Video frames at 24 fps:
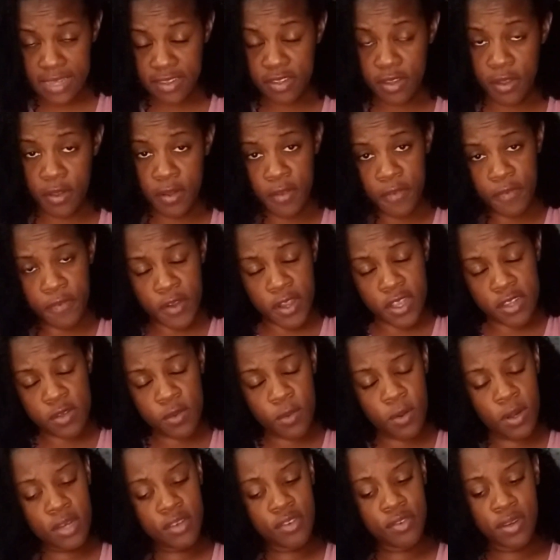So the
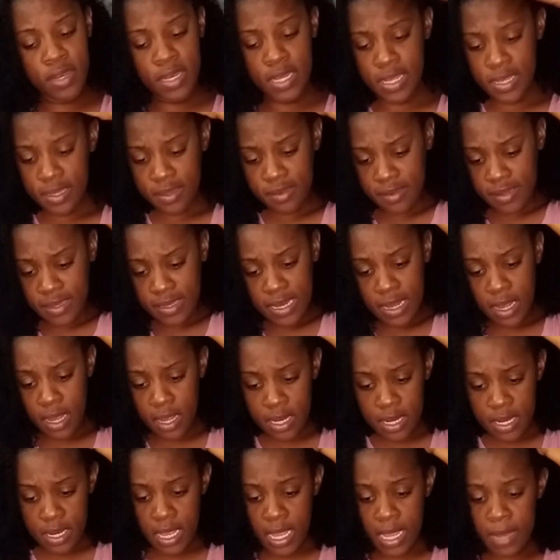first quadrant is
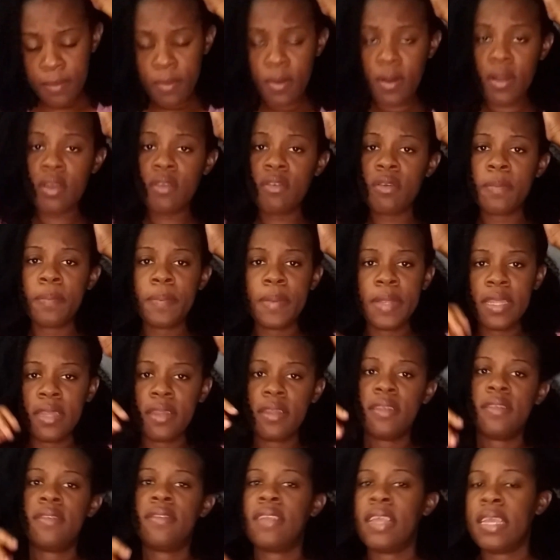done. I'm going to
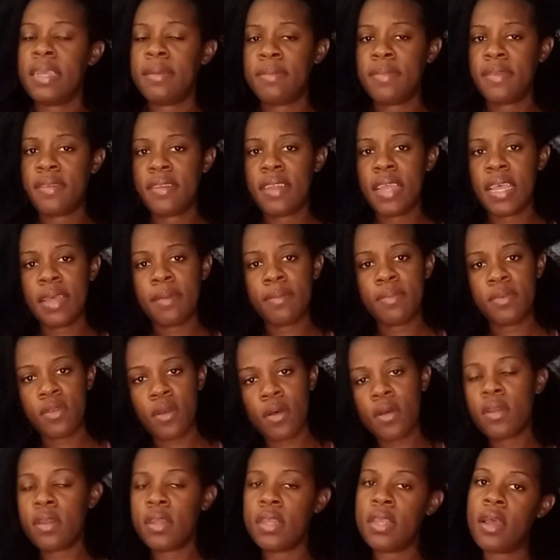repeat the same steps
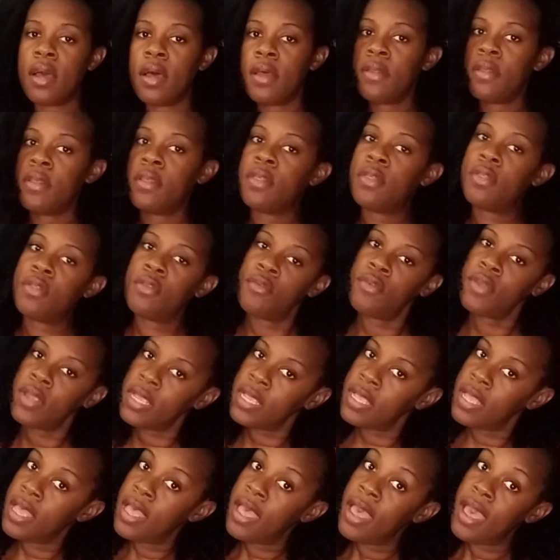on the other
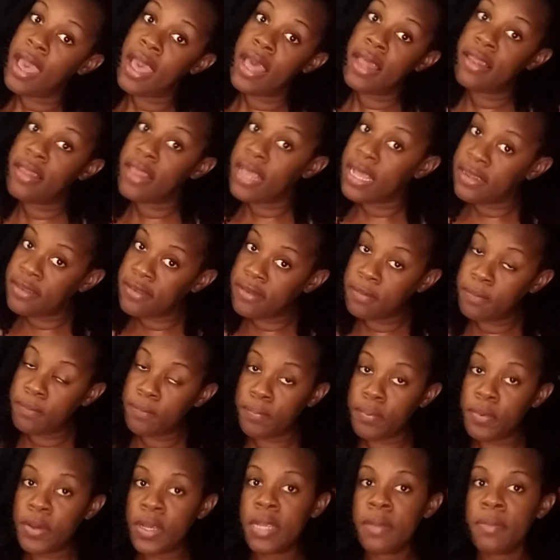3, and that's
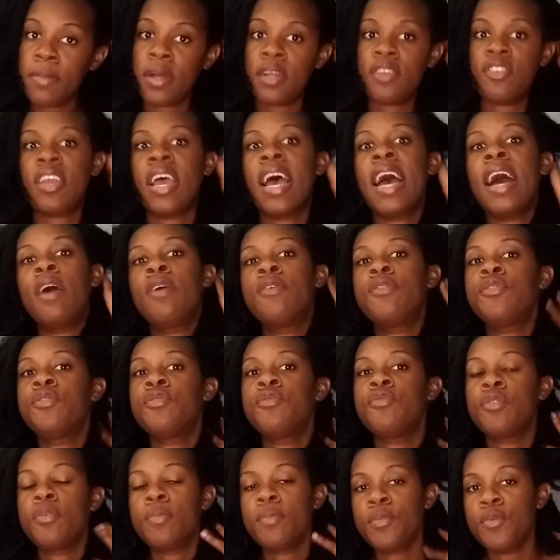pretty much how
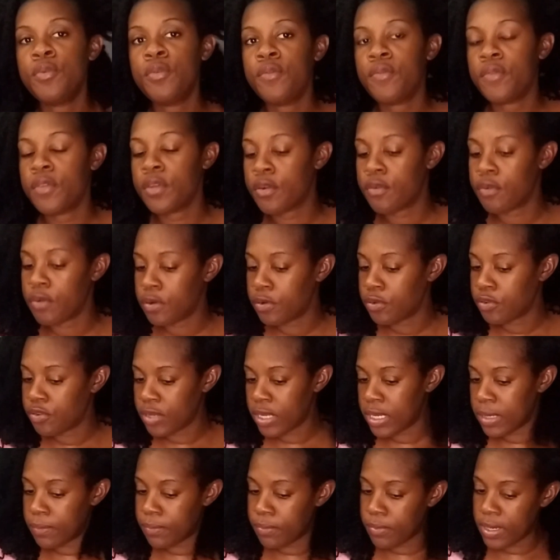you remove the
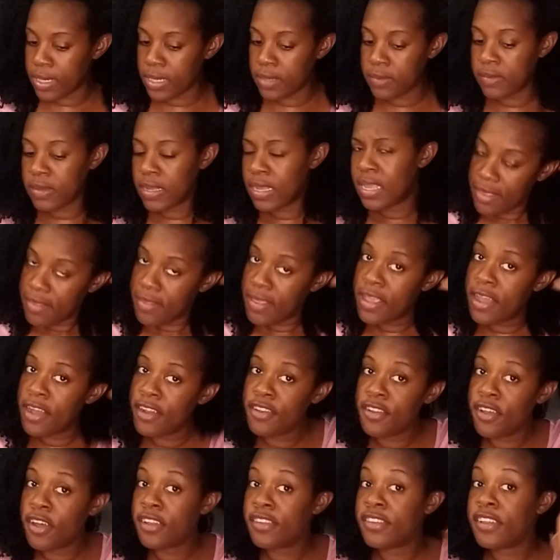crochet braids. They
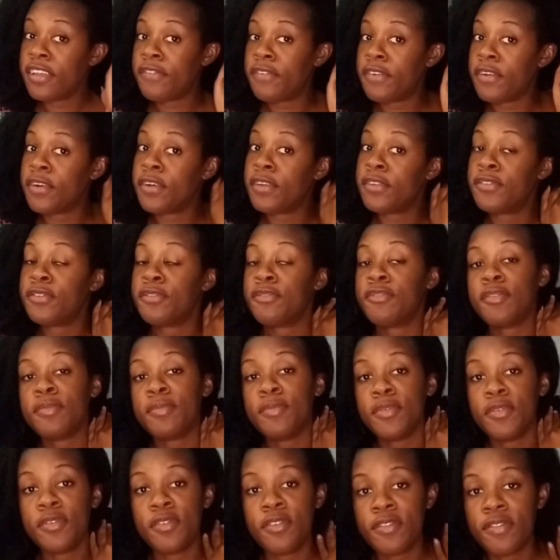are not difficult to
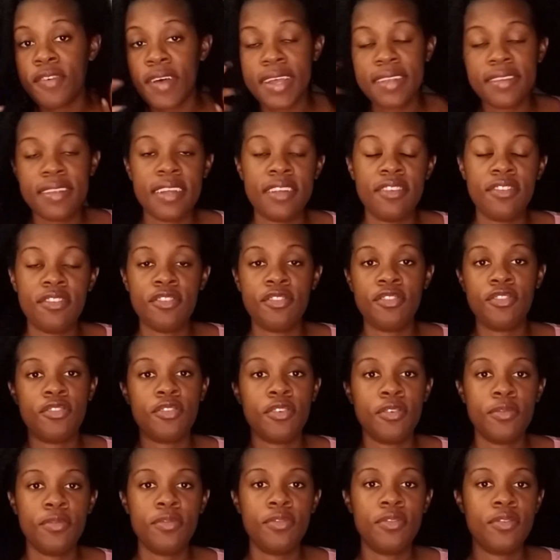remove, as I just
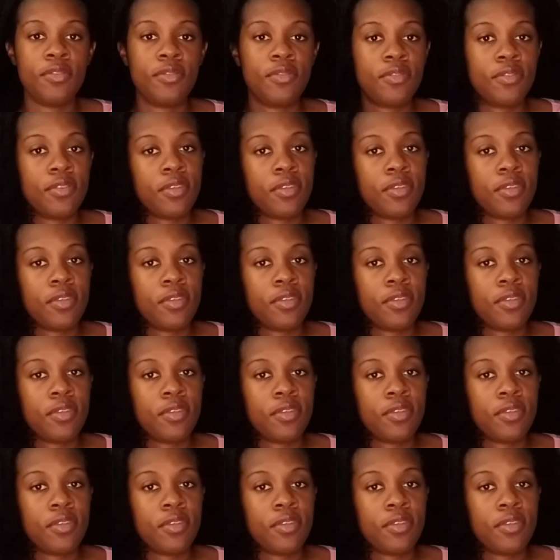showed you.